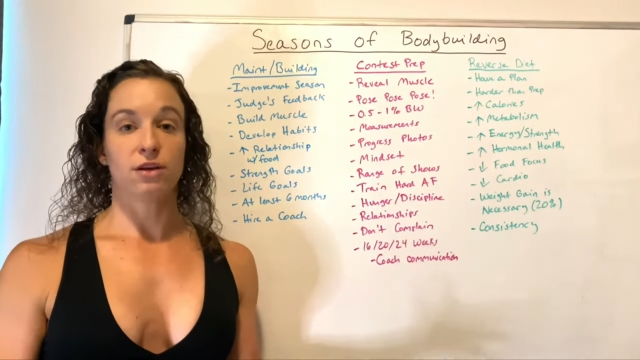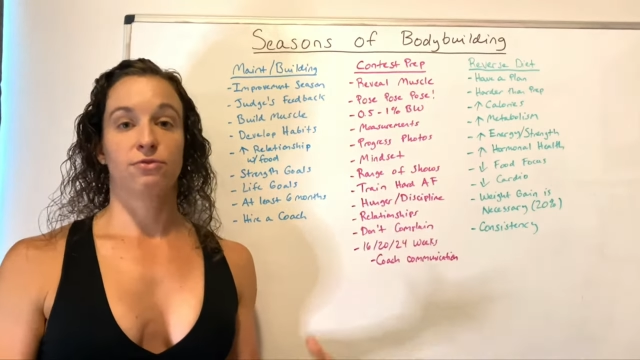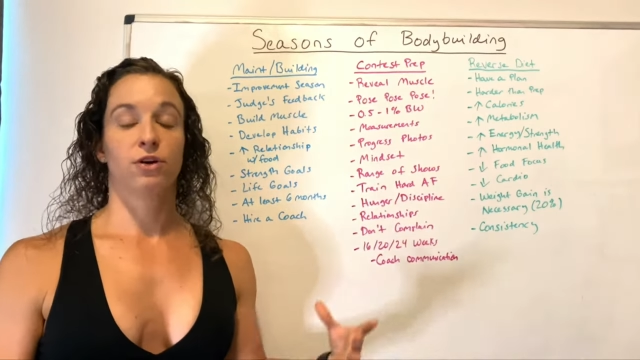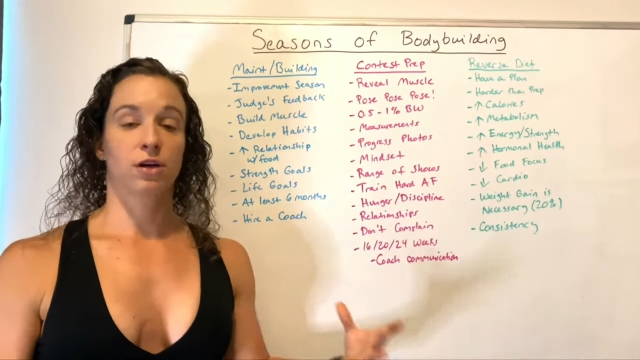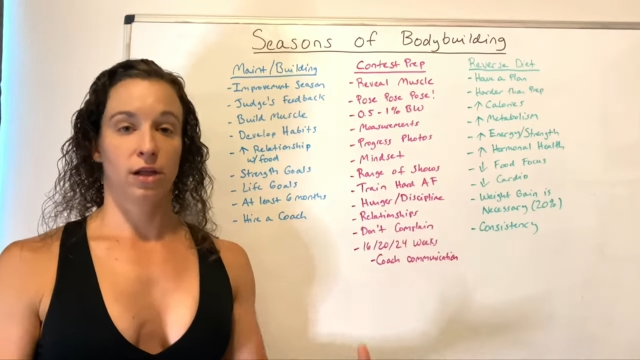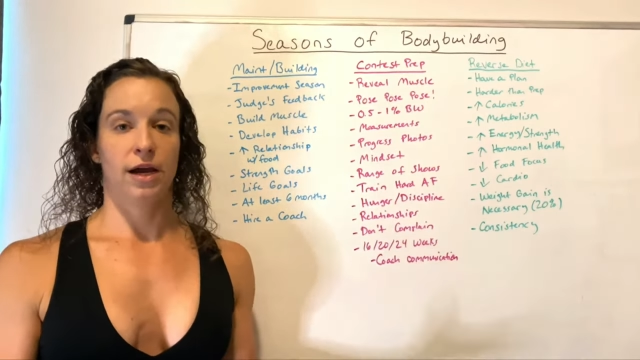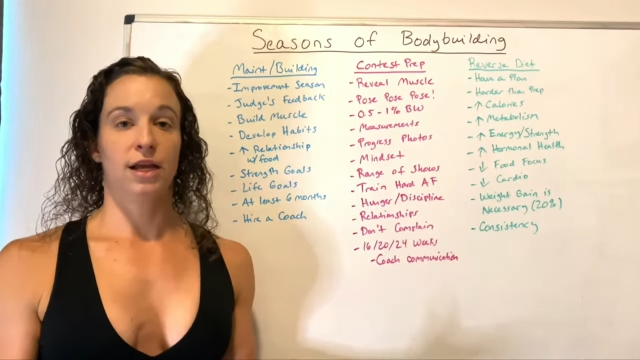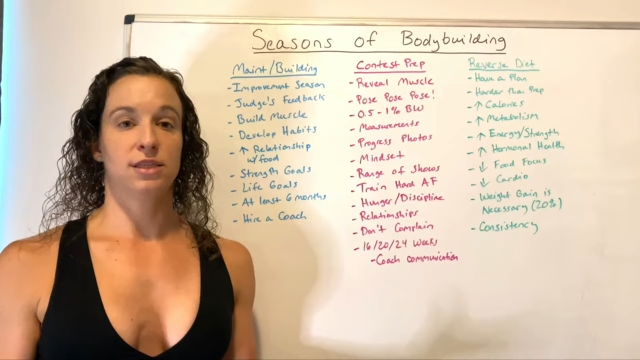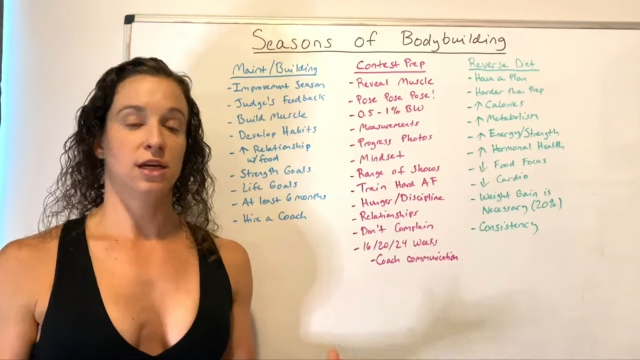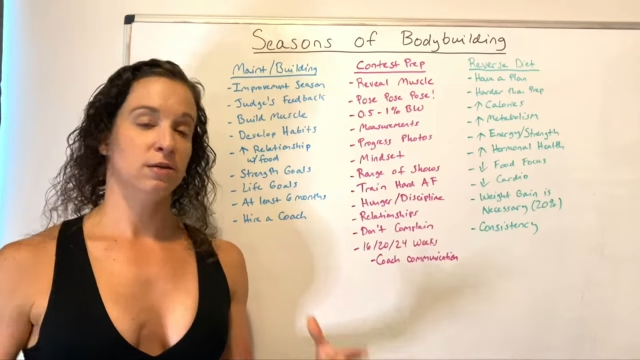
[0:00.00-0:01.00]
for
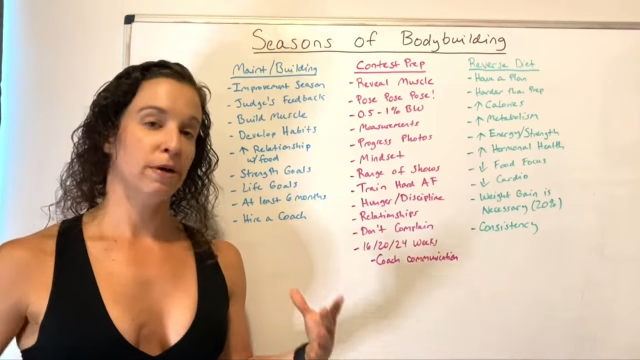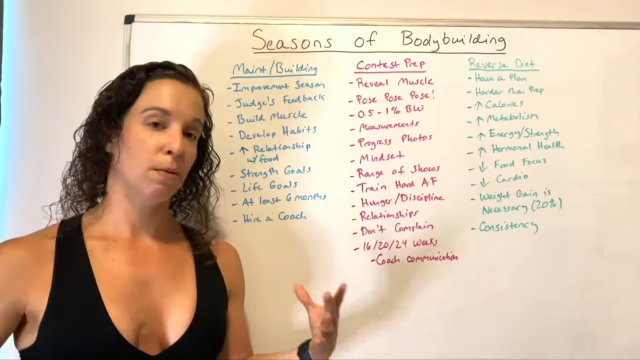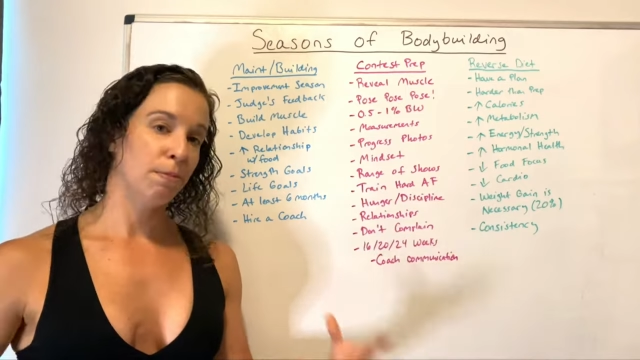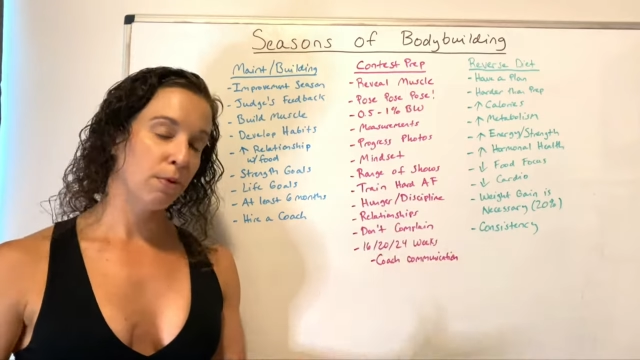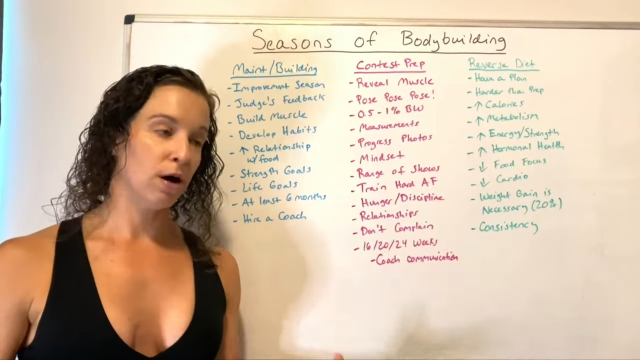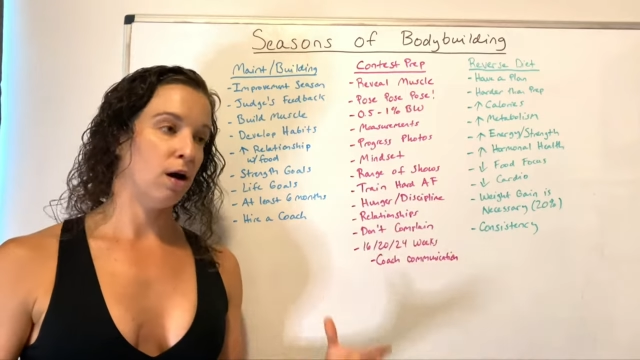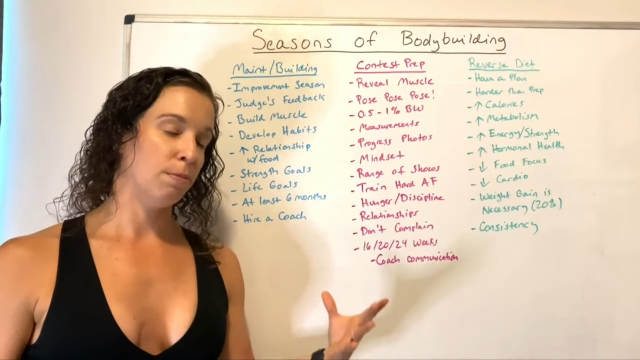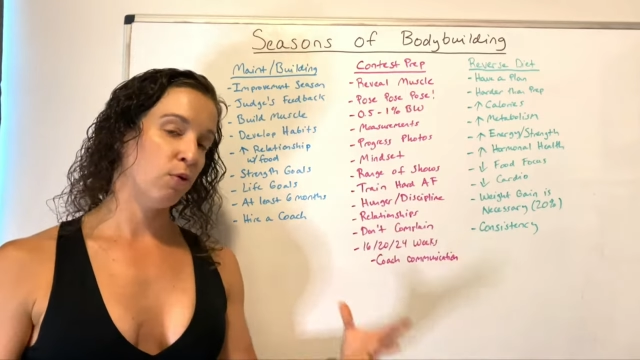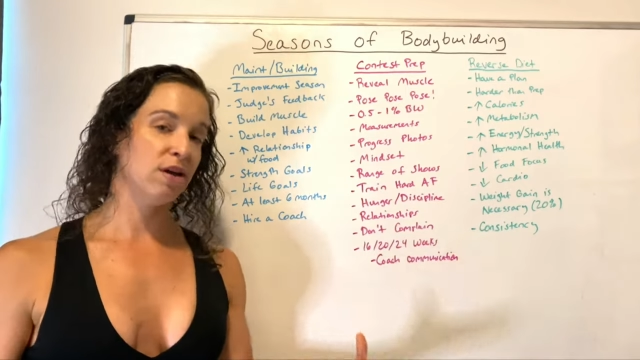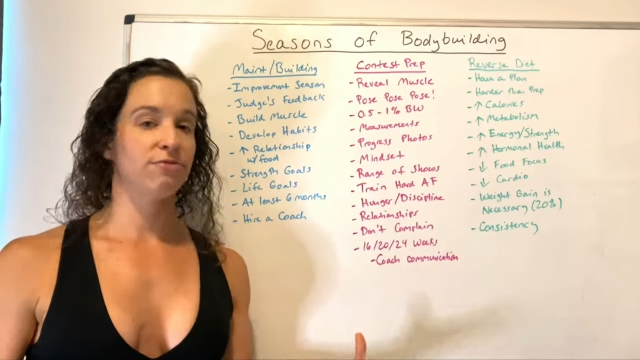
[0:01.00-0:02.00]
clients is about
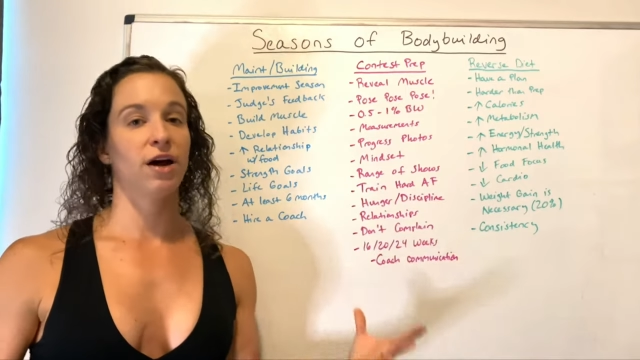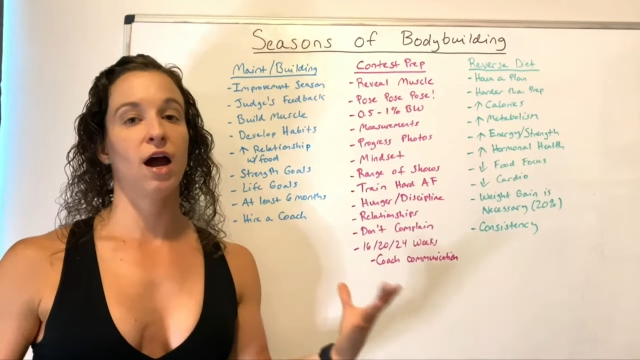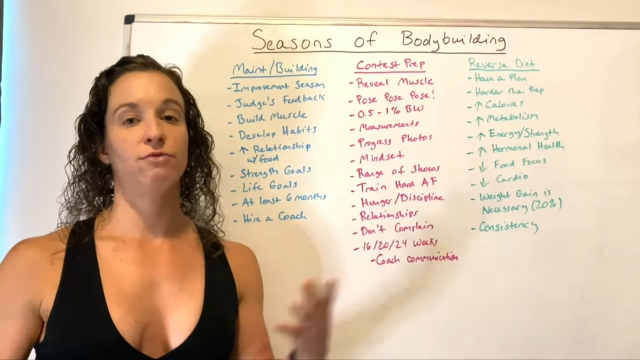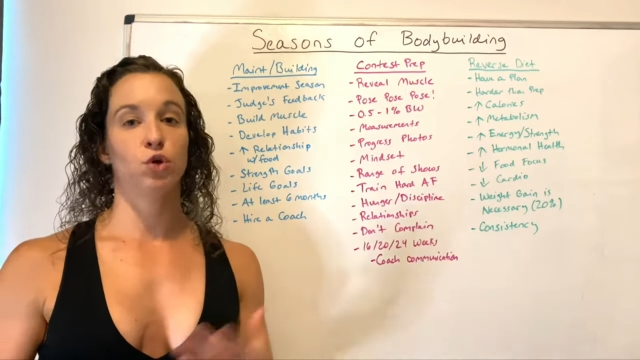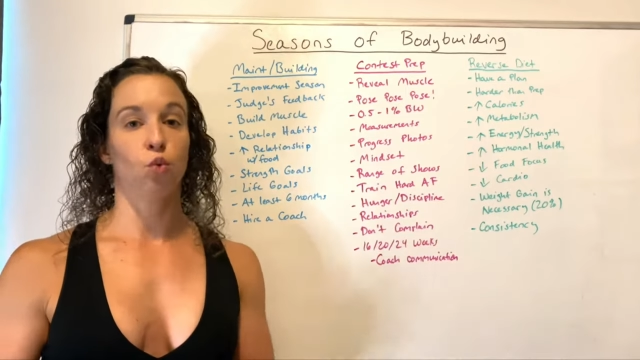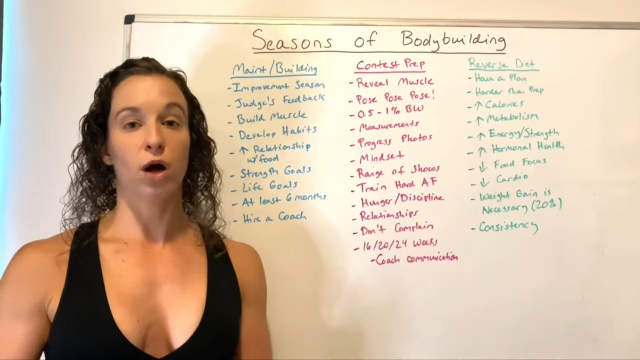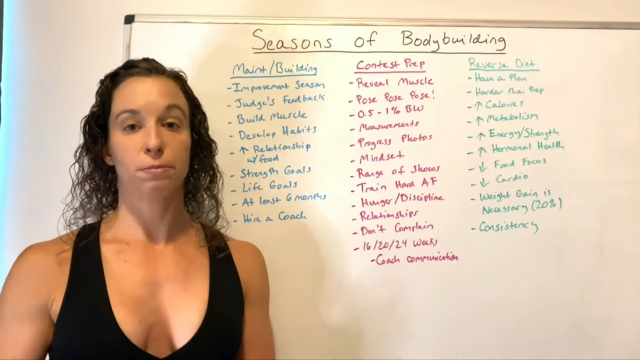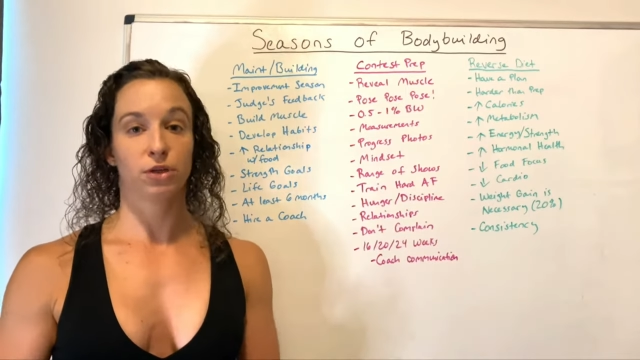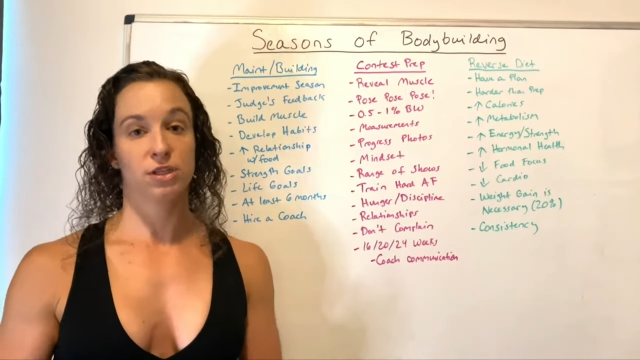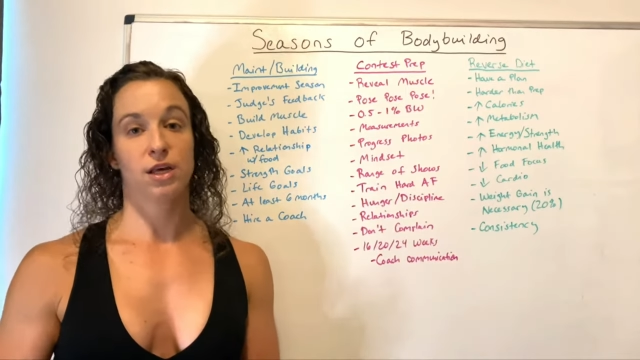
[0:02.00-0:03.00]
0.5 to
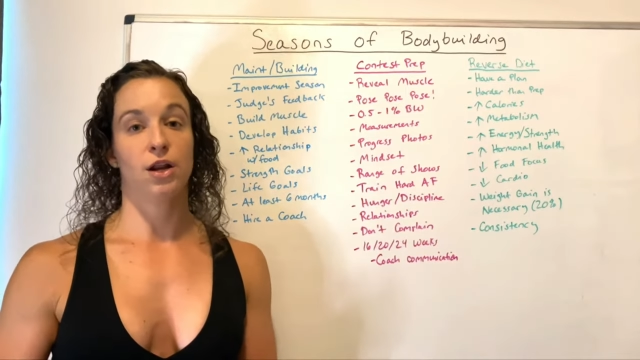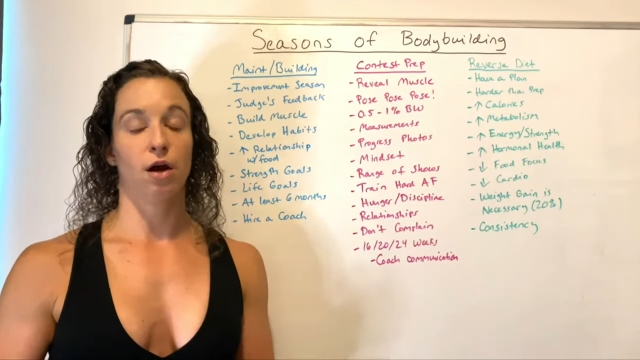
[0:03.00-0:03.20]
1%